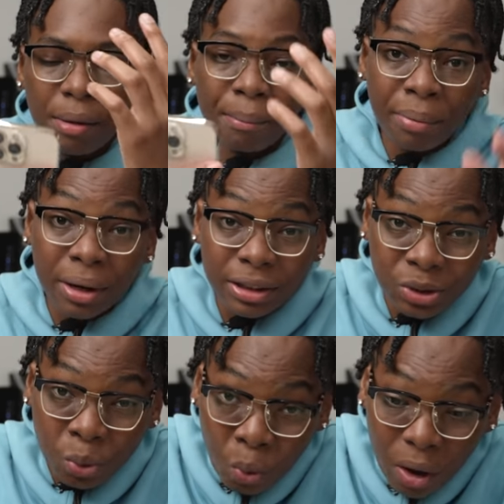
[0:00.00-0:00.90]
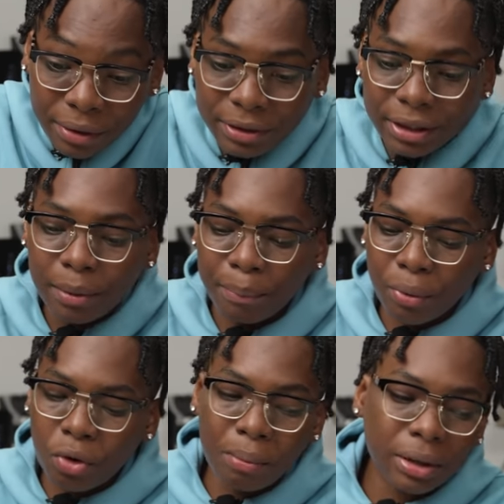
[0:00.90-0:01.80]
but one thing the
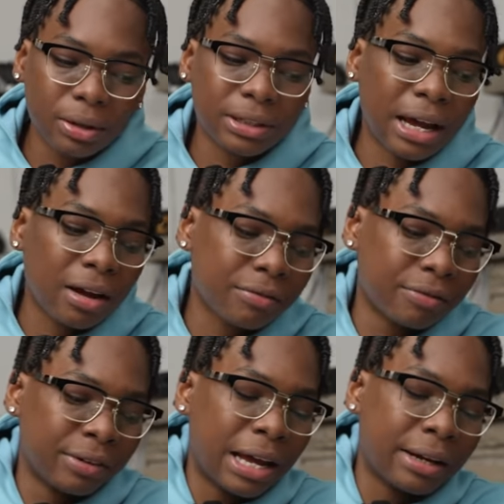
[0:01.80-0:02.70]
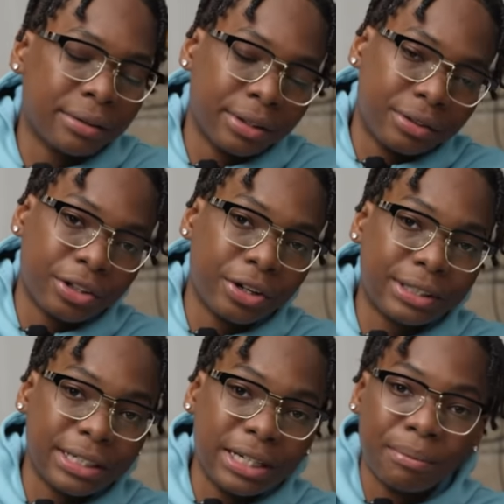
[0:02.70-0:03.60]
pro models have that the
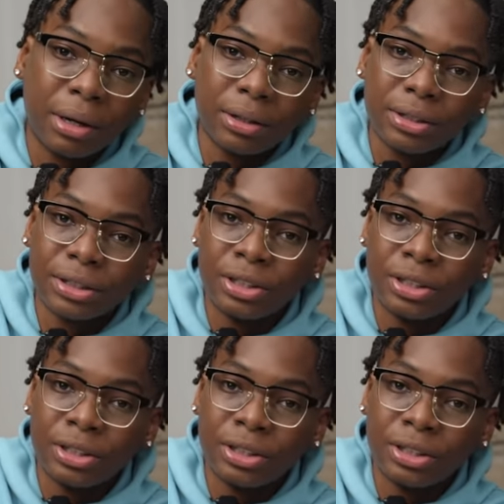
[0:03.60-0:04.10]
13 models